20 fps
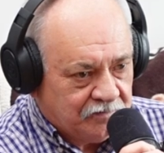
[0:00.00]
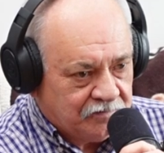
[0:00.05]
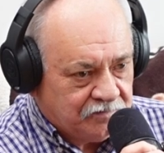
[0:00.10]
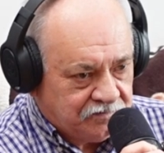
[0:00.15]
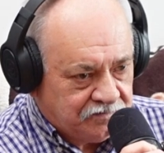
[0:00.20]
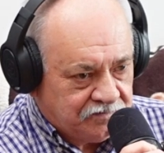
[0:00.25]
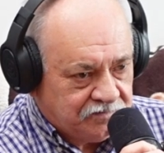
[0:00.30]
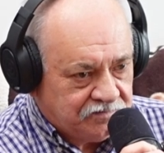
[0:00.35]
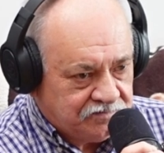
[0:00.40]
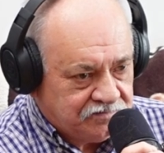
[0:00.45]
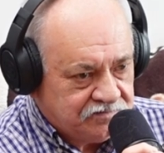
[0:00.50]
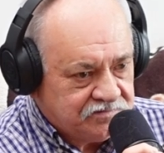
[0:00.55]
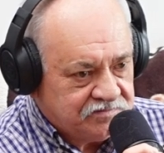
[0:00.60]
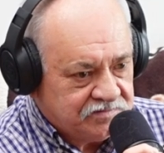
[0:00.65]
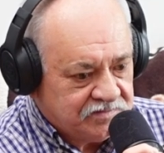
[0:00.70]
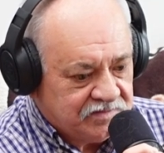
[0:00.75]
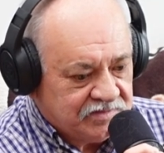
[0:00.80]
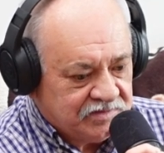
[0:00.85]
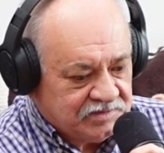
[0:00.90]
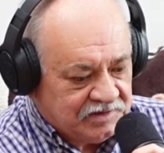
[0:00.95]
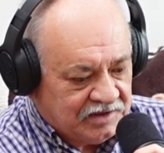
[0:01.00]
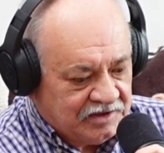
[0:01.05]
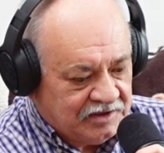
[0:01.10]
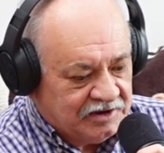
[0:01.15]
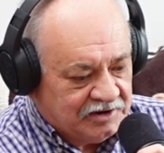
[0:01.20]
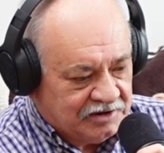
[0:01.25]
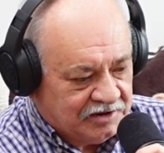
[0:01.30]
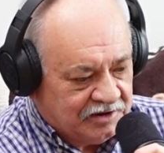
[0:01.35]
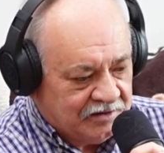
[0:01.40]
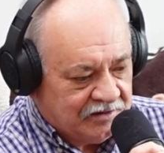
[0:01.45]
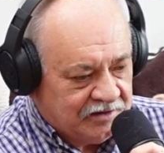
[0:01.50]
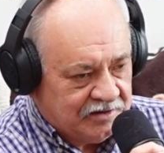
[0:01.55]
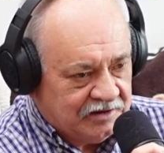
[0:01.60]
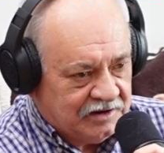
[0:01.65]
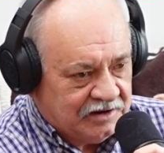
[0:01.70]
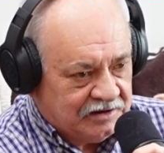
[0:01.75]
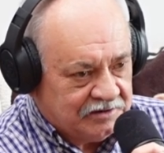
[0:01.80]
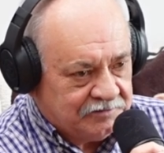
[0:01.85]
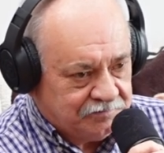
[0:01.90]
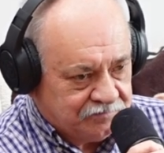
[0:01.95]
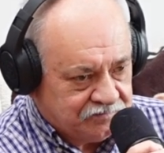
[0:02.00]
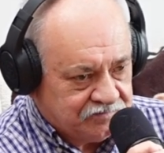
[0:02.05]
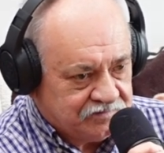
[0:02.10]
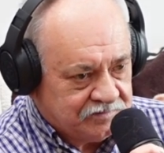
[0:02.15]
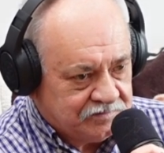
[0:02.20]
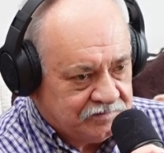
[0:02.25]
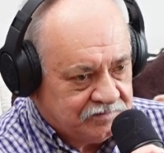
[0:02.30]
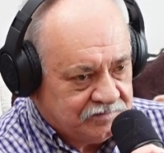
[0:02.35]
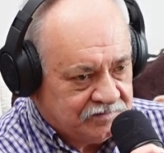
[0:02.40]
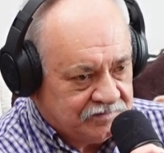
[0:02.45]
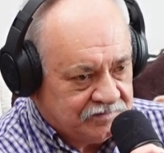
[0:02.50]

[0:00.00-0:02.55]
Right. Yeah. Didn't you have